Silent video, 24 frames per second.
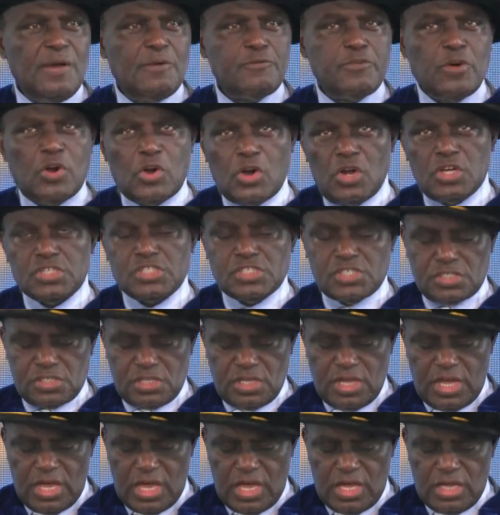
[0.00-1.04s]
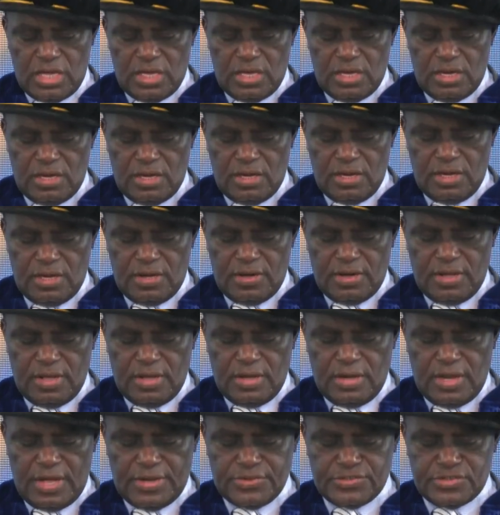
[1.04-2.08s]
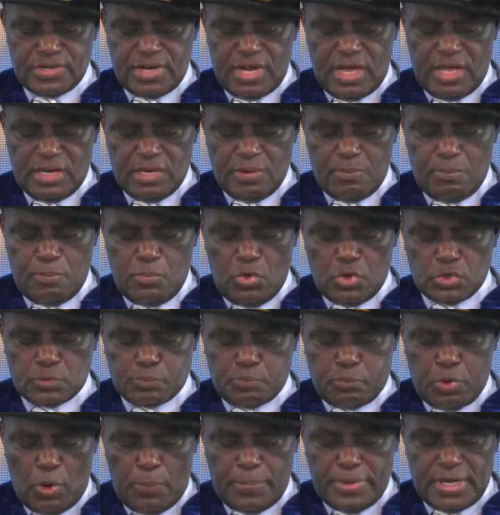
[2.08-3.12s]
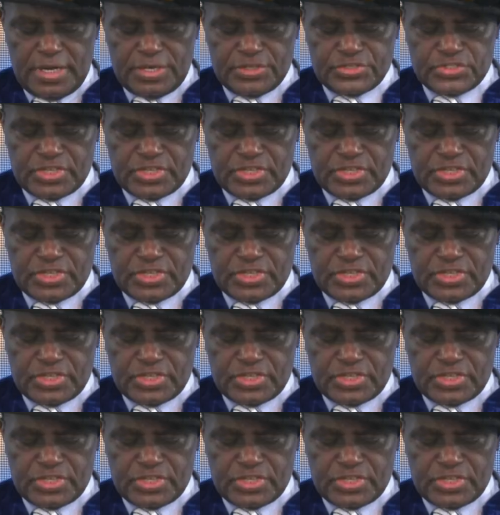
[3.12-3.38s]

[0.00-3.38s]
For us here in Nigeria, the most prominent